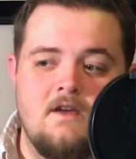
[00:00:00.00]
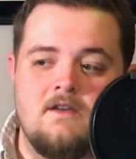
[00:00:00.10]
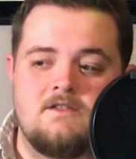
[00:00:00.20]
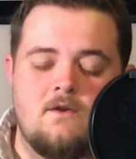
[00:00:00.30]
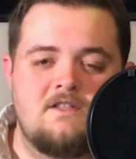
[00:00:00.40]

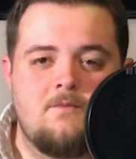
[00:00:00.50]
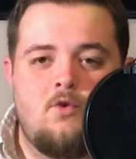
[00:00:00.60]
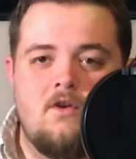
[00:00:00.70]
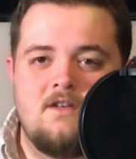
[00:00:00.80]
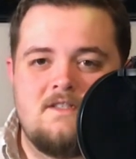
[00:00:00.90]
So it's
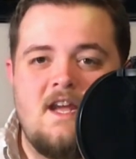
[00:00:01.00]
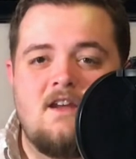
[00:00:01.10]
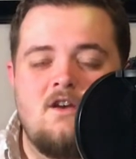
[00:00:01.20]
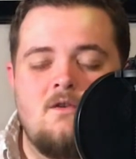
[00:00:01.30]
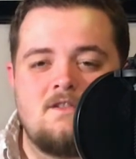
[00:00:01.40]
important to take
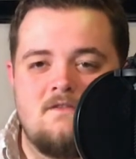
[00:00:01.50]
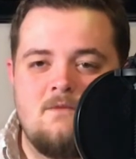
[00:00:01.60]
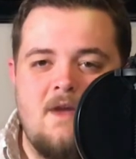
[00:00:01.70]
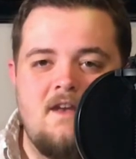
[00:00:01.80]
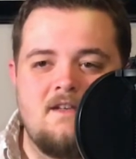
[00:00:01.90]
notes of the
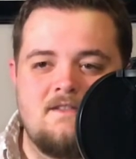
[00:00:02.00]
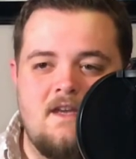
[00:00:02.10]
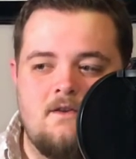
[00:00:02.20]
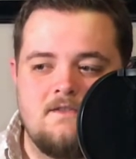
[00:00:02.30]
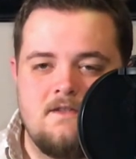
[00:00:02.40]
pending
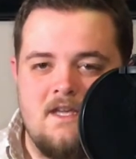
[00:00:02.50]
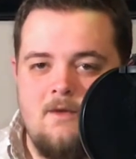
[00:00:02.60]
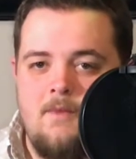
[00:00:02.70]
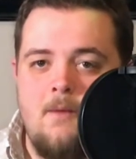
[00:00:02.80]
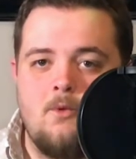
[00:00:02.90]
sales and
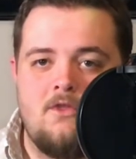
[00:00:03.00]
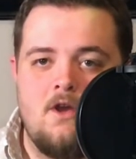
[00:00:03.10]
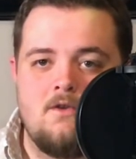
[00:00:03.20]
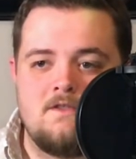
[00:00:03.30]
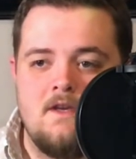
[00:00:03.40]
keep up with
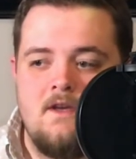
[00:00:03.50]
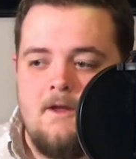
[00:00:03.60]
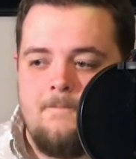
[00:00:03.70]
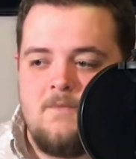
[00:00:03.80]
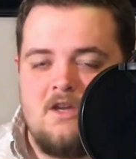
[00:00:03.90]
those,
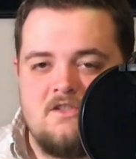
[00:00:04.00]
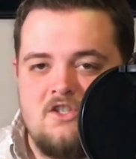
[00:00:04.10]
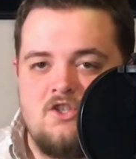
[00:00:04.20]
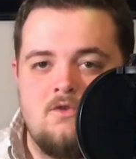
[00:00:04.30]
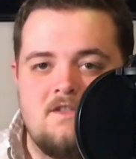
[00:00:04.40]
because as
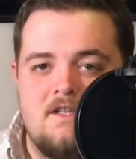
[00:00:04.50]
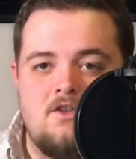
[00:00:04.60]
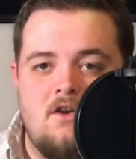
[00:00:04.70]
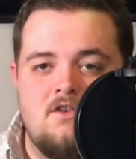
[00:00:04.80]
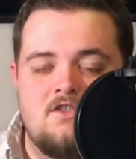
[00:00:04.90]
soon as they
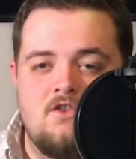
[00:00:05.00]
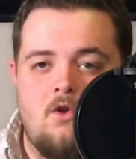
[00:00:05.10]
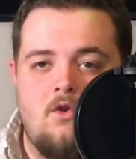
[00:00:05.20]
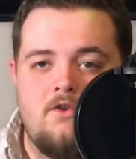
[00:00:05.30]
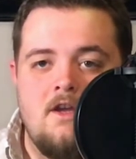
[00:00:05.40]
turn to
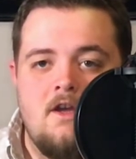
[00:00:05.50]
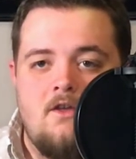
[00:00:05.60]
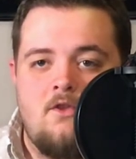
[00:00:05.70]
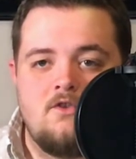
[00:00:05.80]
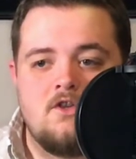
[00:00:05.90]
sold,
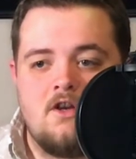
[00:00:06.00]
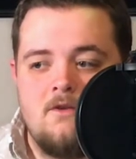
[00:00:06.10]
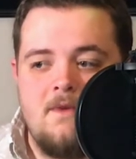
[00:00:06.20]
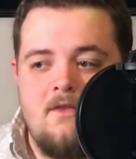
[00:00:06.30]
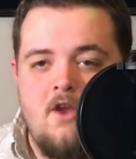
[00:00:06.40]
those are going to
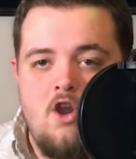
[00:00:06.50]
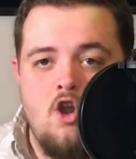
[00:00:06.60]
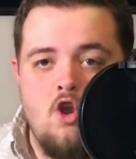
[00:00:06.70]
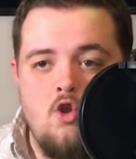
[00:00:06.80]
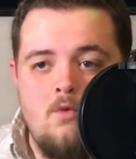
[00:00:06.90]
be the
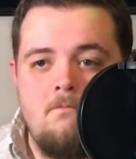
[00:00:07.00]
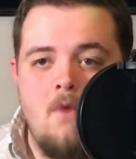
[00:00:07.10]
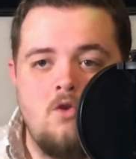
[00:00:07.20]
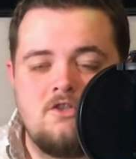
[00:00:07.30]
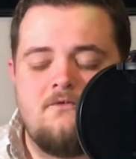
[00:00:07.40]
new,
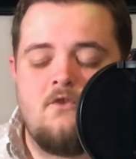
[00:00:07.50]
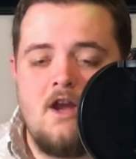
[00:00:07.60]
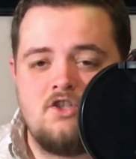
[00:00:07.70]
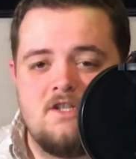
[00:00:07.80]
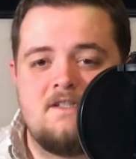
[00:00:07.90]
most
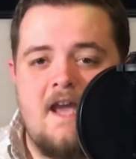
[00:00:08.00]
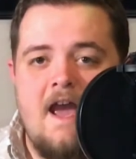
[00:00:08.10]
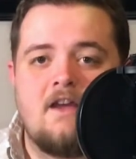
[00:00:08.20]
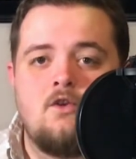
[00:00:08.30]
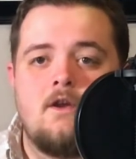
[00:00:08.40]
freshest,
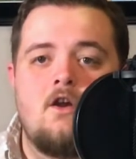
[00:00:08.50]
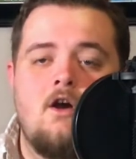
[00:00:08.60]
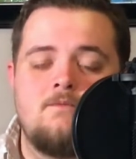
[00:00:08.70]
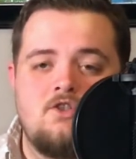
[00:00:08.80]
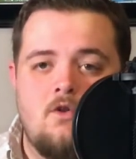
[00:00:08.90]
accurate
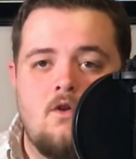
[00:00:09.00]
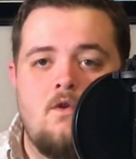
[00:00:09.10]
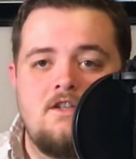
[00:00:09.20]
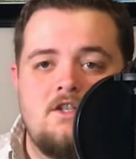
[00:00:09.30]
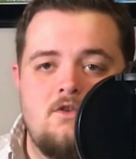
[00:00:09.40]
comps you're
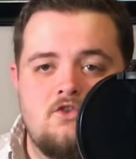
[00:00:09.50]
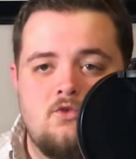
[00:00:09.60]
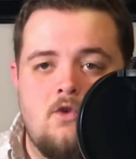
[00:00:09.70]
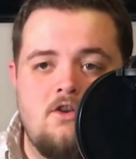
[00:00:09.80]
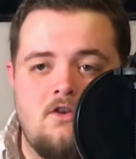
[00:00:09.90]
going to use to
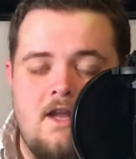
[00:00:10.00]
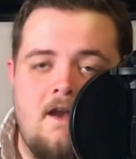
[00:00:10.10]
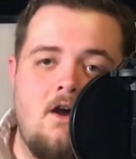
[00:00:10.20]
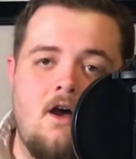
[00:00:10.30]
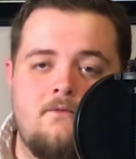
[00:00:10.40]
run your
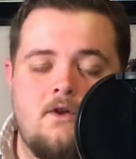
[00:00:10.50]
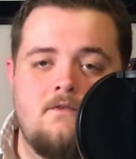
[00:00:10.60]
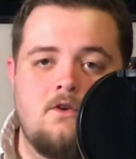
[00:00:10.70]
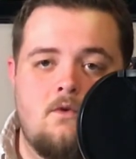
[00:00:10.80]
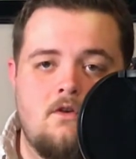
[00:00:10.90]
data off of
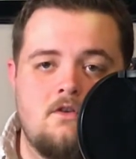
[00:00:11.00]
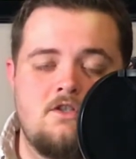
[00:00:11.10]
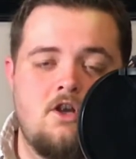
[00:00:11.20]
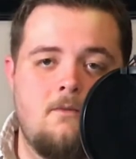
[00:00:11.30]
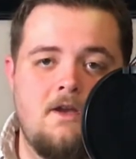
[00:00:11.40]
in order to
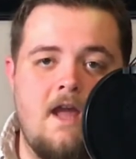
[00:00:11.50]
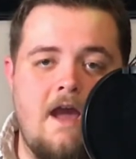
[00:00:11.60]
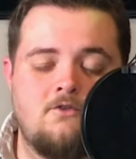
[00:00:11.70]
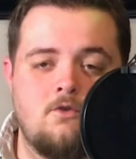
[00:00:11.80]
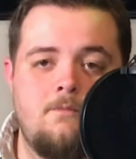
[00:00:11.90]
determine
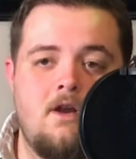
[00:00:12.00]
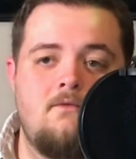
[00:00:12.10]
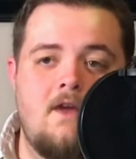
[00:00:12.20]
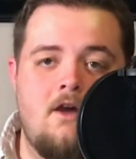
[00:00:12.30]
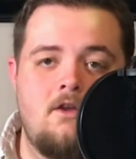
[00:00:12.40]
after repaired
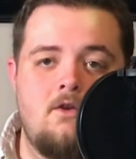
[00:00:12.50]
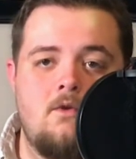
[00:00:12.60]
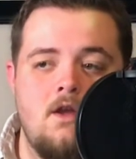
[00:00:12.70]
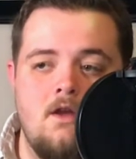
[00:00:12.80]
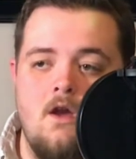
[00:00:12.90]
value
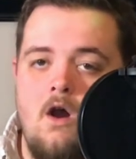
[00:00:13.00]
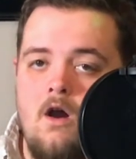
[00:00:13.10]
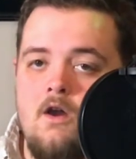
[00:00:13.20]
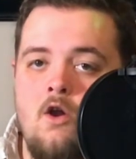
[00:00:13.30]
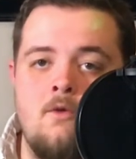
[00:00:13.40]

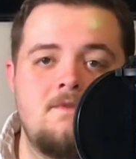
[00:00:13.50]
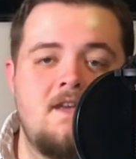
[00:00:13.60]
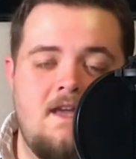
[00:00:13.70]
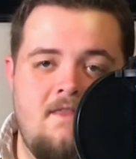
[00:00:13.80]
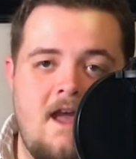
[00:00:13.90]
on homes
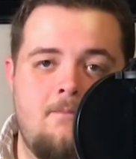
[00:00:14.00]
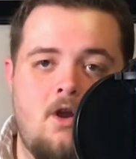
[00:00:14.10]
in that